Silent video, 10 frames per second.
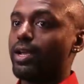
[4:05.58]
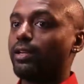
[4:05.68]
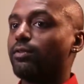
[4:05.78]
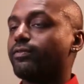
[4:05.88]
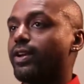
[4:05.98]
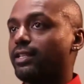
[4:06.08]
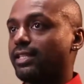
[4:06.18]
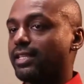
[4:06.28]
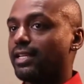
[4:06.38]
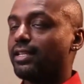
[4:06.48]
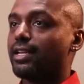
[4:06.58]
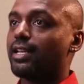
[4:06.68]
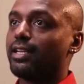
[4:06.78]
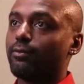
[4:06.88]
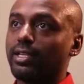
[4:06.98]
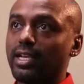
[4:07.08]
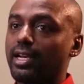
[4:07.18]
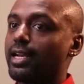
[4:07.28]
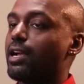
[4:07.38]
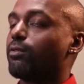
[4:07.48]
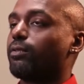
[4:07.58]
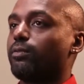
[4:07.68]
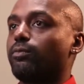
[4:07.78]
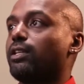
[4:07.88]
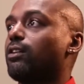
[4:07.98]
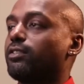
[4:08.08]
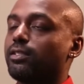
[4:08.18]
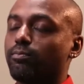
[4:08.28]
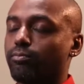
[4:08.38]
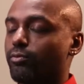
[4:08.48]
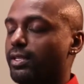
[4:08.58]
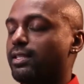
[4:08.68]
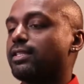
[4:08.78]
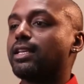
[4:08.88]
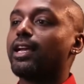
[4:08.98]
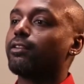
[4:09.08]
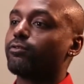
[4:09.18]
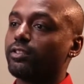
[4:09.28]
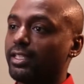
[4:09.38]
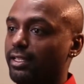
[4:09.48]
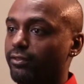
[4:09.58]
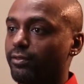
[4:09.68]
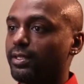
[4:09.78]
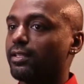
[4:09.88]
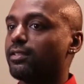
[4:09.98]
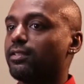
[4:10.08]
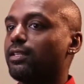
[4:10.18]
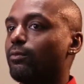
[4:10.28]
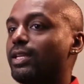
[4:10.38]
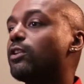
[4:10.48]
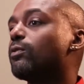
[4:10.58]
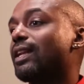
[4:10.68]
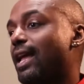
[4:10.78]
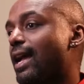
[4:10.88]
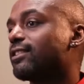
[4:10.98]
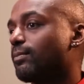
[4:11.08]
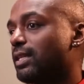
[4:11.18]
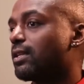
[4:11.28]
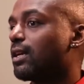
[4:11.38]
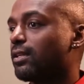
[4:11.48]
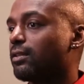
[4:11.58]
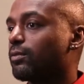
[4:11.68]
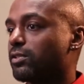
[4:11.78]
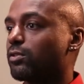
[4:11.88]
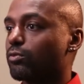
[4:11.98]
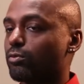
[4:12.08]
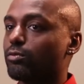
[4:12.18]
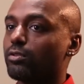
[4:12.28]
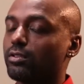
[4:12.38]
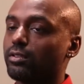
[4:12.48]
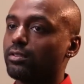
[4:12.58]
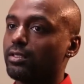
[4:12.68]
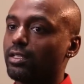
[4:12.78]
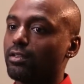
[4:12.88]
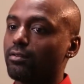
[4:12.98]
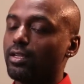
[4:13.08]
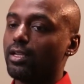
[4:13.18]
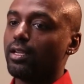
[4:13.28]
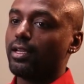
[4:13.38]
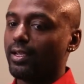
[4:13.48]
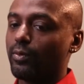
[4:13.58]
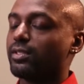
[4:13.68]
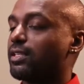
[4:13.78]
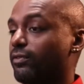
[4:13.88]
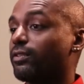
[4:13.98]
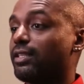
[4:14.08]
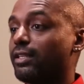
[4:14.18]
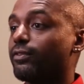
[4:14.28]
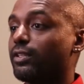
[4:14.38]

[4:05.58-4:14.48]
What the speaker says: When it was finally said and done and we got it out, we all just breathed a sigh of relief because we knew it had to be done. It wasn't cruel, it was definitely